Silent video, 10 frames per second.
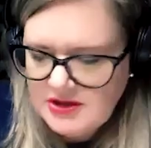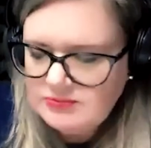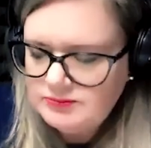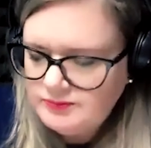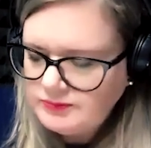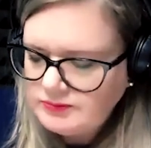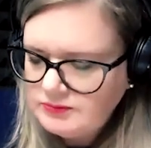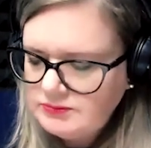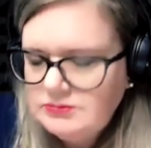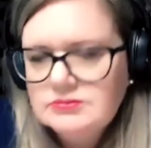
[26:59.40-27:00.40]
yeah. um,
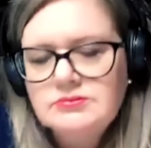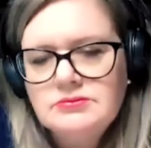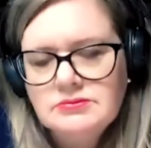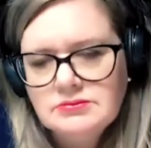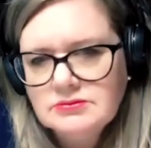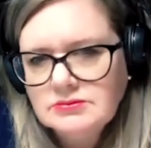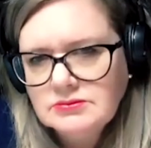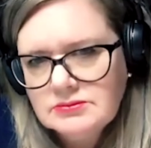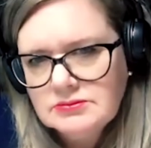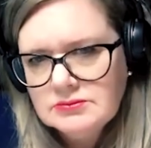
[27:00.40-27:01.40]
and um,
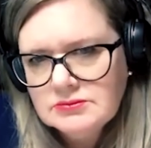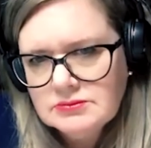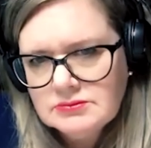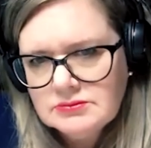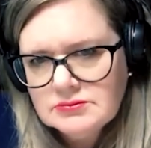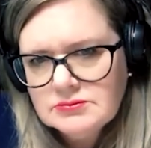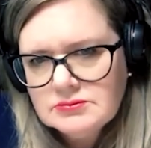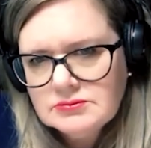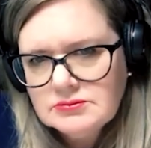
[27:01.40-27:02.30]
uh, because